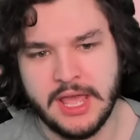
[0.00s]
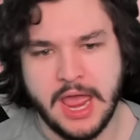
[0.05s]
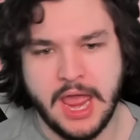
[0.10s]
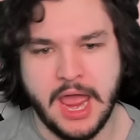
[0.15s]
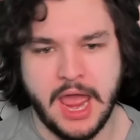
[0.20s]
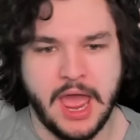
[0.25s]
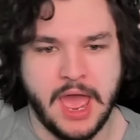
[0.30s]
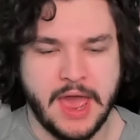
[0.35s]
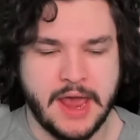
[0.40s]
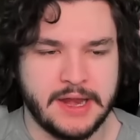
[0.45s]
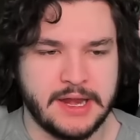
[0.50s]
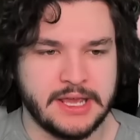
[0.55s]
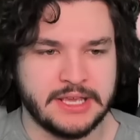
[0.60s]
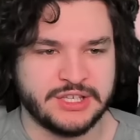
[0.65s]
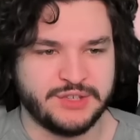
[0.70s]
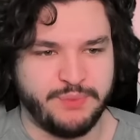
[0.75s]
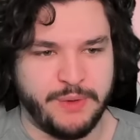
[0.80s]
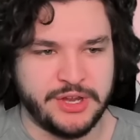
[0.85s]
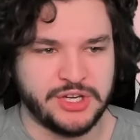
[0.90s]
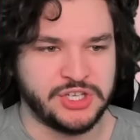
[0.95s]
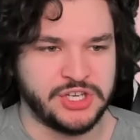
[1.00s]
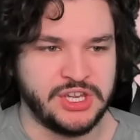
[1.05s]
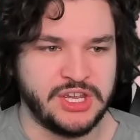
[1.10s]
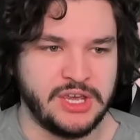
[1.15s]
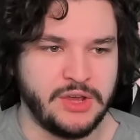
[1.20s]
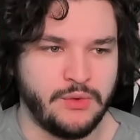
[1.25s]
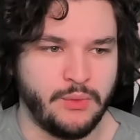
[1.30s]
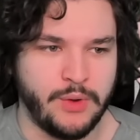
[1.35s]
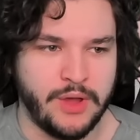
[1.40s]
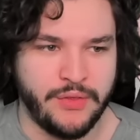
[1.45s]
and
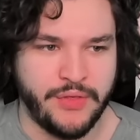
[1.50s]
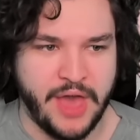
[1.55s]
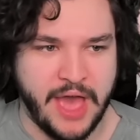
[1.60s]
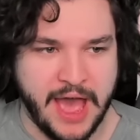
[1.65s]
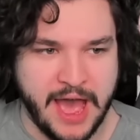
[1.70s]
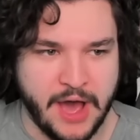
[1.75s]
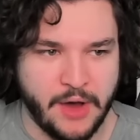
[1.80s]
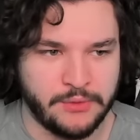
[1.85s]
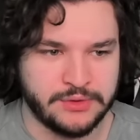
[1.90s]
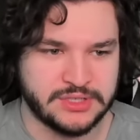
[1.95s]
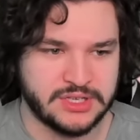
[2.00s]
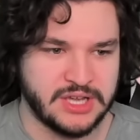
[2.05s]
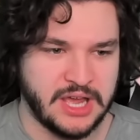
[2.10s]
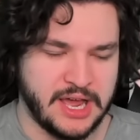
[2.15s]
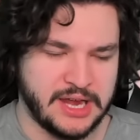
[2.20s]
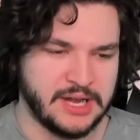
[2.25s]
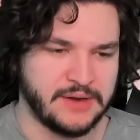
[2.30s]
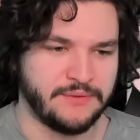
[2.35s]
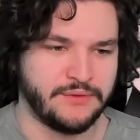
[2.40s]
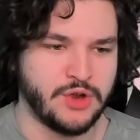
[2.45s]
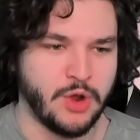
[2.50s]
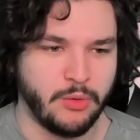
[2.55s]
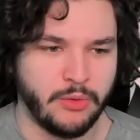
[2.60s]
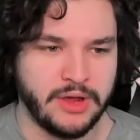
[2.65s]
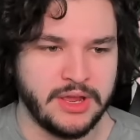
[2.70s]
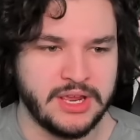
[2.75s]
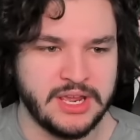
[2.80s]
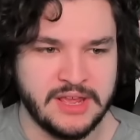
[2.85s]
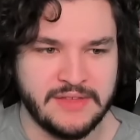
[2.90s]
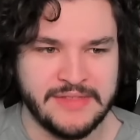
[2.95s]
especially without kind of
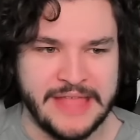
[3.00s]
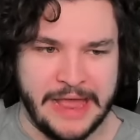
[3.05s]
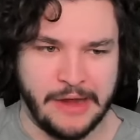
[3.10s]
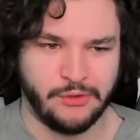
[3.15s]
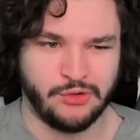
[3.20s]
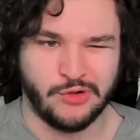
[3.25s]
going in that